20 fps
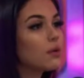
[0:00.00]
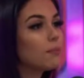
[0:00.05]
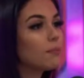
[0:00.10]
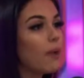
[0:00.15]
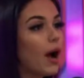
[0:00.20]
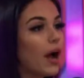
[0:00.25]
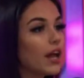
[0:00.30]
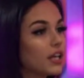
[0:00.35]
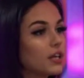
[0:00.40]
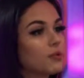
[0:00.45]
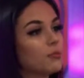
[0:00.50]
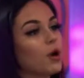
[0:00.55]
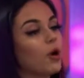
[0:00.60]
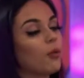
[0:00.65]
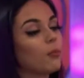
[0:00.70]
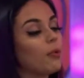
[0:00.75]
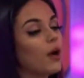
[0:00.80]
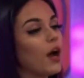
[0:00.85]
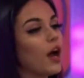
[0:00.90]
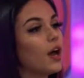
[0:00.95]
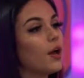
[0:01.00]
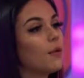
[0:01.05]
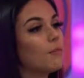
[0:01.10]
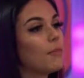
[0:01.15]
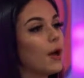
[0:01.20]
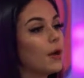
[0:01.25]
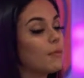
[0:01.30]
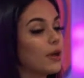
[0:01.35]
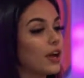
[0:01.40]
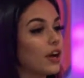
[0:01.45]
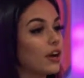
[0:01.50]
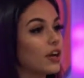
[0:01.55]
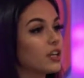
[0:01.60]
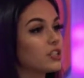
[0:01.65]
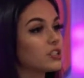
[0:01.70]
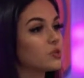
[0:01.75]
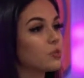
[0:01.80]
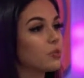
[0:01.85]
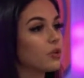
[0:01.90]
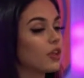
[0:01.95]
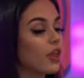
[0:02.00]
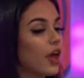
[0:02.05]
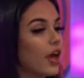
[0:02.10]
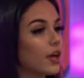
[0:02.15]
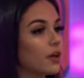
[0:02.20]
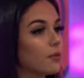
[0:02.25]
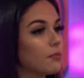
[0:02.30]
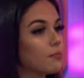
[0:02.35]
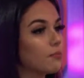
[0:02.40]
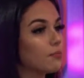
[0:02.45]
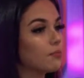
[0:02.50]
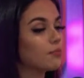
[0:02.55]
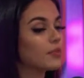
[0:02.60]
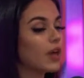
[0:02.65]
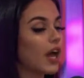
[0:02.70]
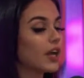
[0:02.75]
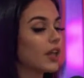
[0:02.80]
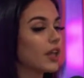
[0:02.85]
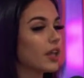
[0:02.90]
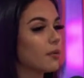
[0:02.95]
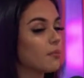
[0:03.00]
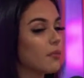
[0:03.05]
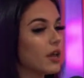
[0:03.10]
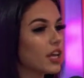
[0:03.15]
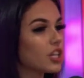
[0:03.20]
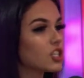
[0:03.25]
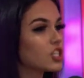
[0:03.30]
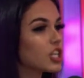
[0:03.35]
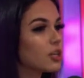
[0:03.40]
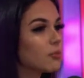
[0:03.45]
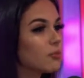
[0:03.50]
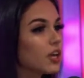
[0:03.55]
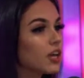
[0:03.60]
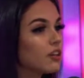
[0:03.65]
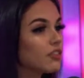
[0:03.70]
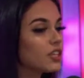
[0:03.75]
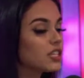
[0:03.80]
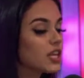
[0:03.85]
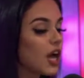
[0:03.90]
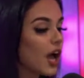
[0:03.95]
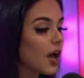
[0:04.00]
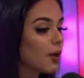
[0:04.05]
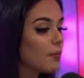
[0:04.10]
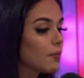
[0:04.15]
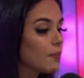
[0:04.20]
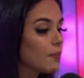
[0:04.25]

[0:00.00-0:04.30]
my email, but my parents were kind of managing me at the time.